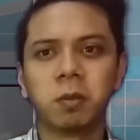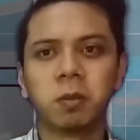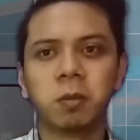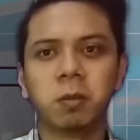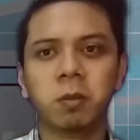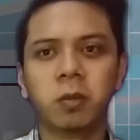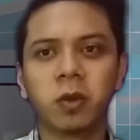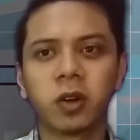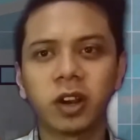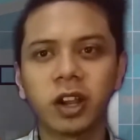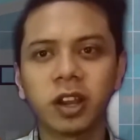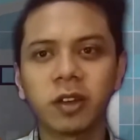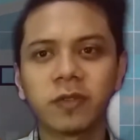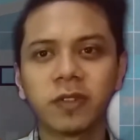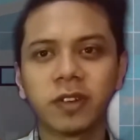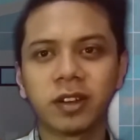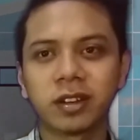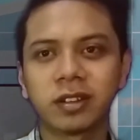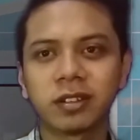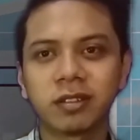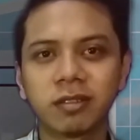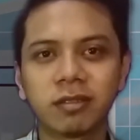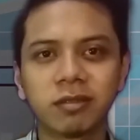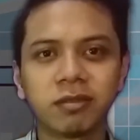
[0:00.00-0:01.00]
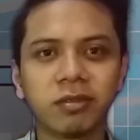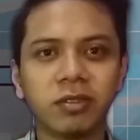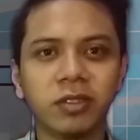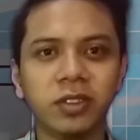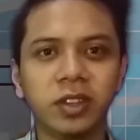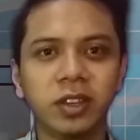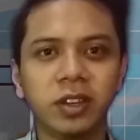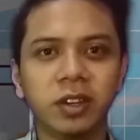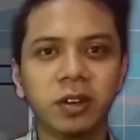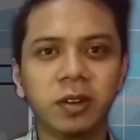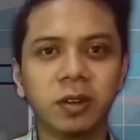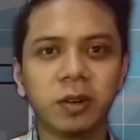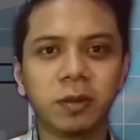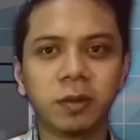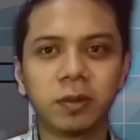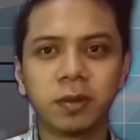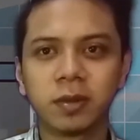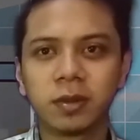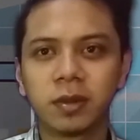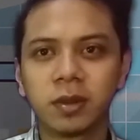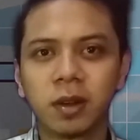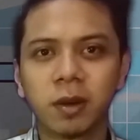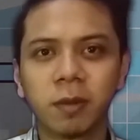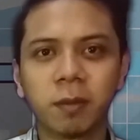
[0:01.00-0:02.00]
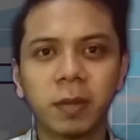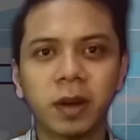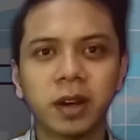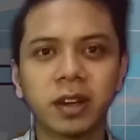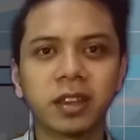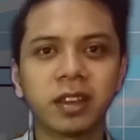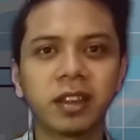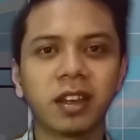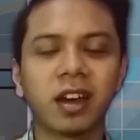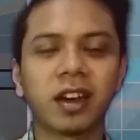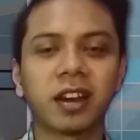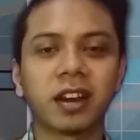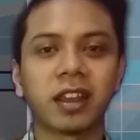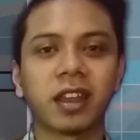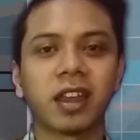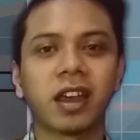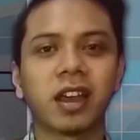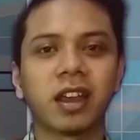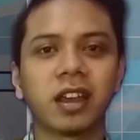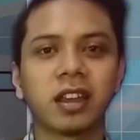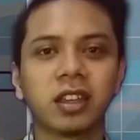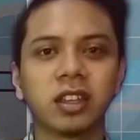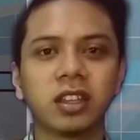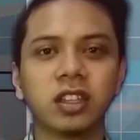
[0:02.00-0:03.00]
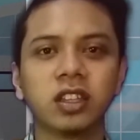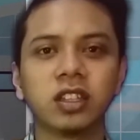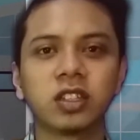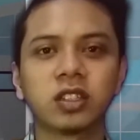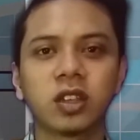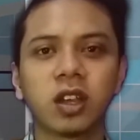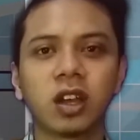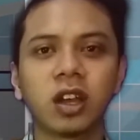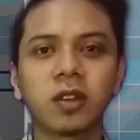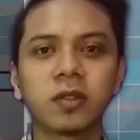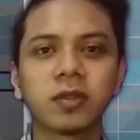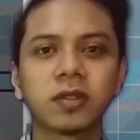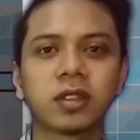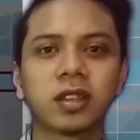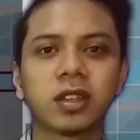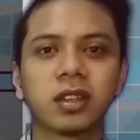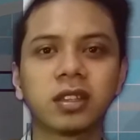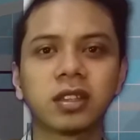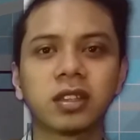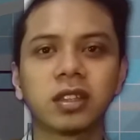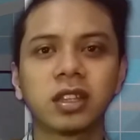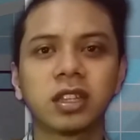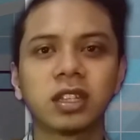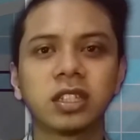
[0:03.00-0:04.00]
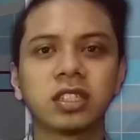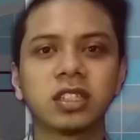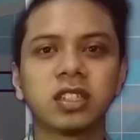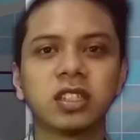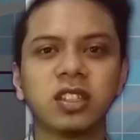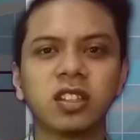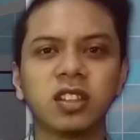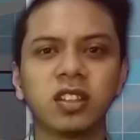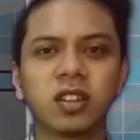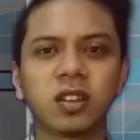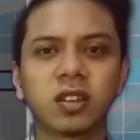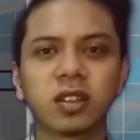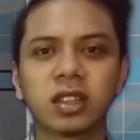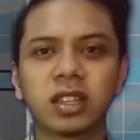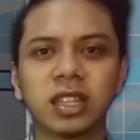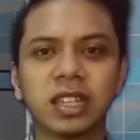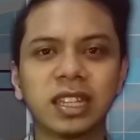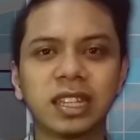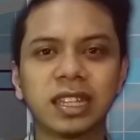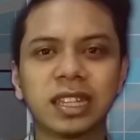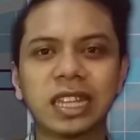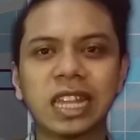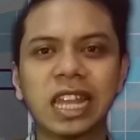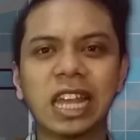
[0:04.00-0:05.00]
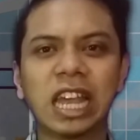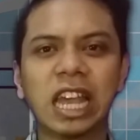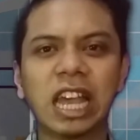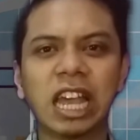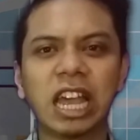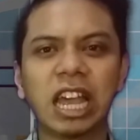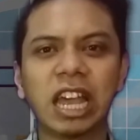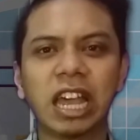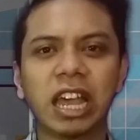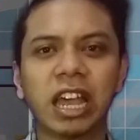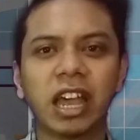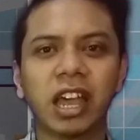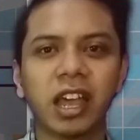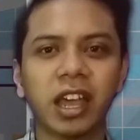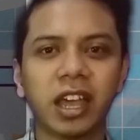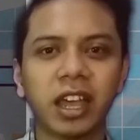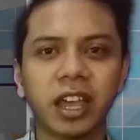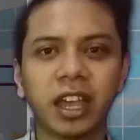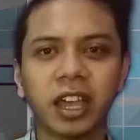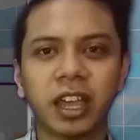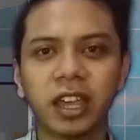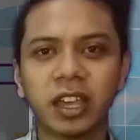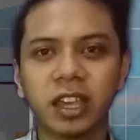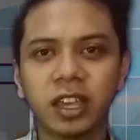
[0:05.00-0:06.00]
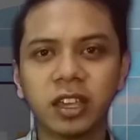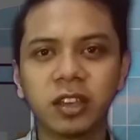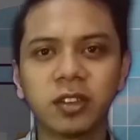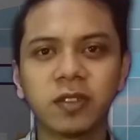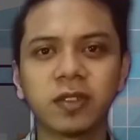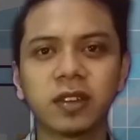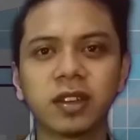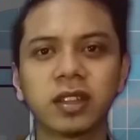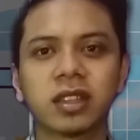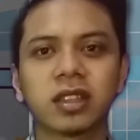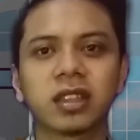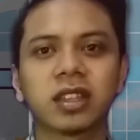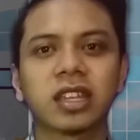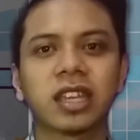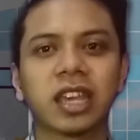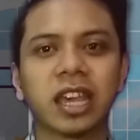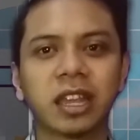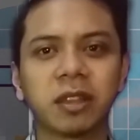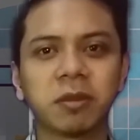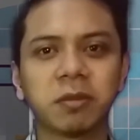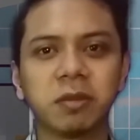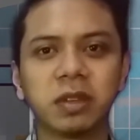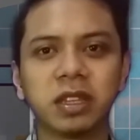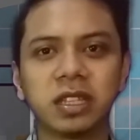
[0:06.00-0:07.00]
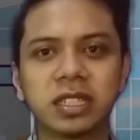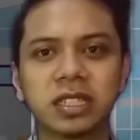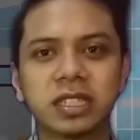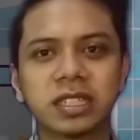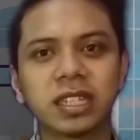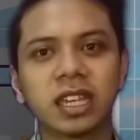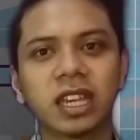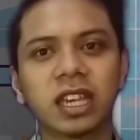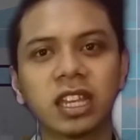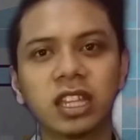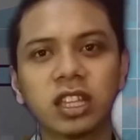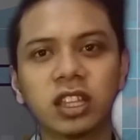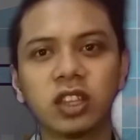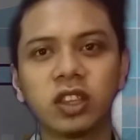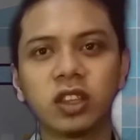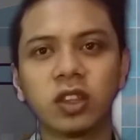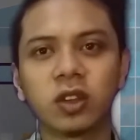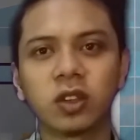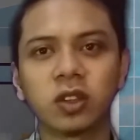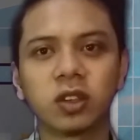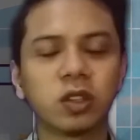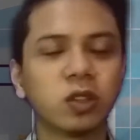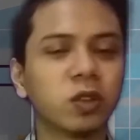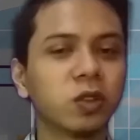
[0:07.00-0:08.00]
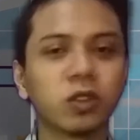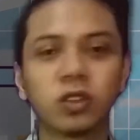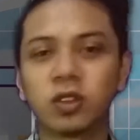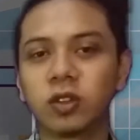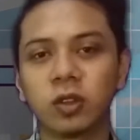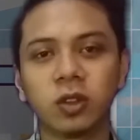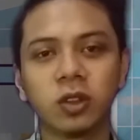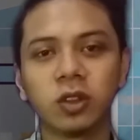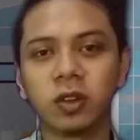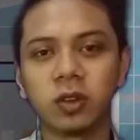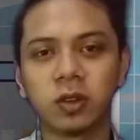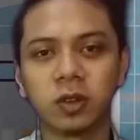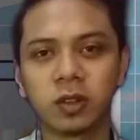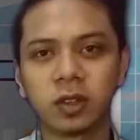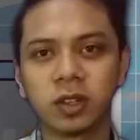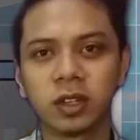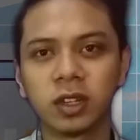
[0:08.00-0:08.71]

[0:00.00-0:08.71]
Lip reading: Moreover, the parking area is often seen not neat, even can be said not good to look.